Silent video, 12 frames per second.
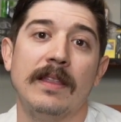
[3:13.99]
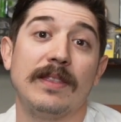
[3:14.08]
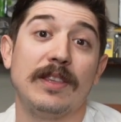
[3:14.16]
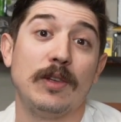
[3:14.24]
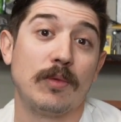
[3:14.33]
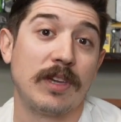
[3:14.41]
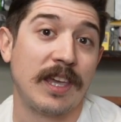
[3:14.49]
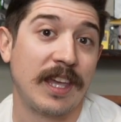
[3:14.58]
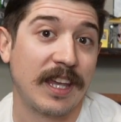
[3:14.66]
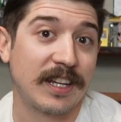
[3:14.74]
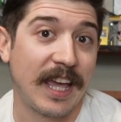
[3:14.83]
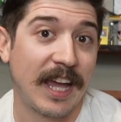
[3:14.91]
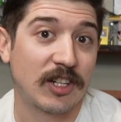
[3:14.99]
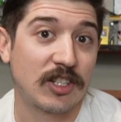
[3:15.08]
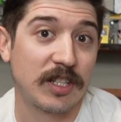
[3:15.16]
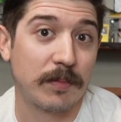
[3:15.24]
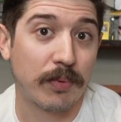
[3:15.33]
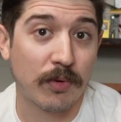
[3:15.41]
you can't
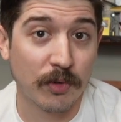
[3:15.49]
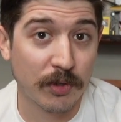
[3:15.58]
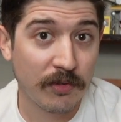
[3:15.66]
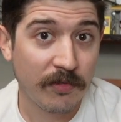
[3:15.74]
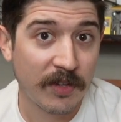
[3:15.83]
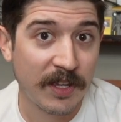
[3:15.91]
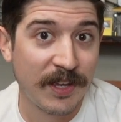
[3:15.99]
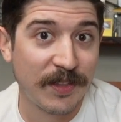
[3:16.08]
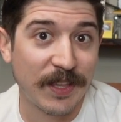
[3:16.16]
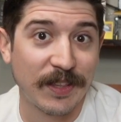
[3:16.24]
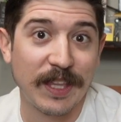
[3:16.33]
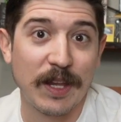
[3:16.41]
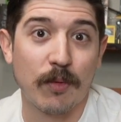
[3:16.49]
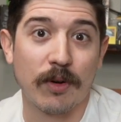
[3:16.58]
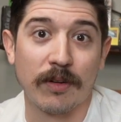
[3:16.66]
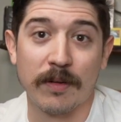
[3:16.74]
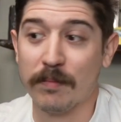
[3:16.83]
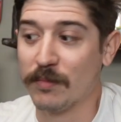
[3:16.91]
actually prove that they
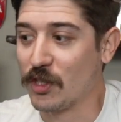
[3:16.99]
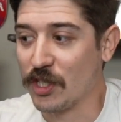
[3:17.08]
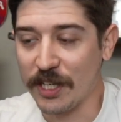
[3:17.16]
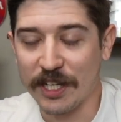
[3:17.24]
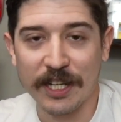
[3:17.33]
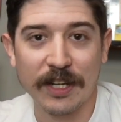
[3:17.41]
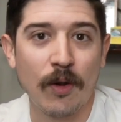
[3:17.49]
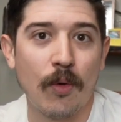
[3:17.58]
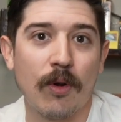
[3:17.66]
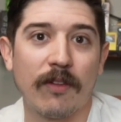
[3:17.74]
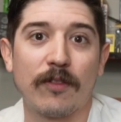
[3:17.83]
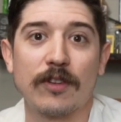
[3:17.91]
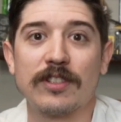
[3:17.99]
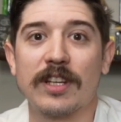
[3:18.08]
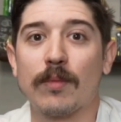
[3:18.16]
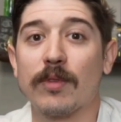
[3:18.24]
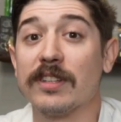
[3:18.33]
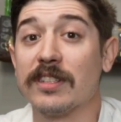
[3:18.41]
were cheating, or for
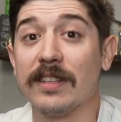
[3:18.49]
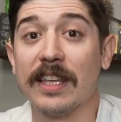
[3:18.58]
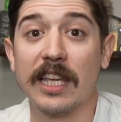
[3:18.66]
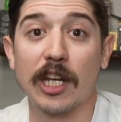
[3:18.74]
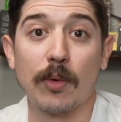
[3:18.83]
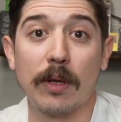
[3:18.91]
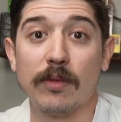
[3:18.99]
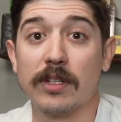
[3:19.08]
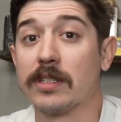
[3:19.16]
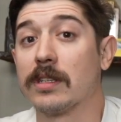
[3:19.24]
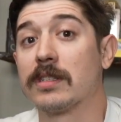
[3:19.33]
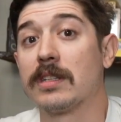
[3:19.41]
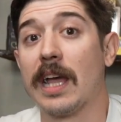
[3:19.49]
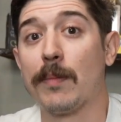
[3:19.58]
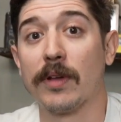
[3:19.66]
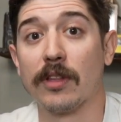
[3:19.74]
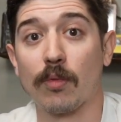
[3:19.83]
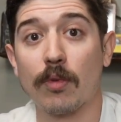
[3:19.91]
some reason they get away with just a slap
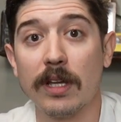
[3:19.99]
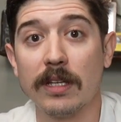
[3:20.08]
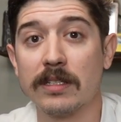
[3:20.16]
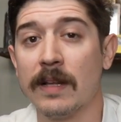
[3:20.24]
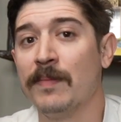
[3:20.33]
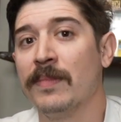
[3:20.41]
on the wrist,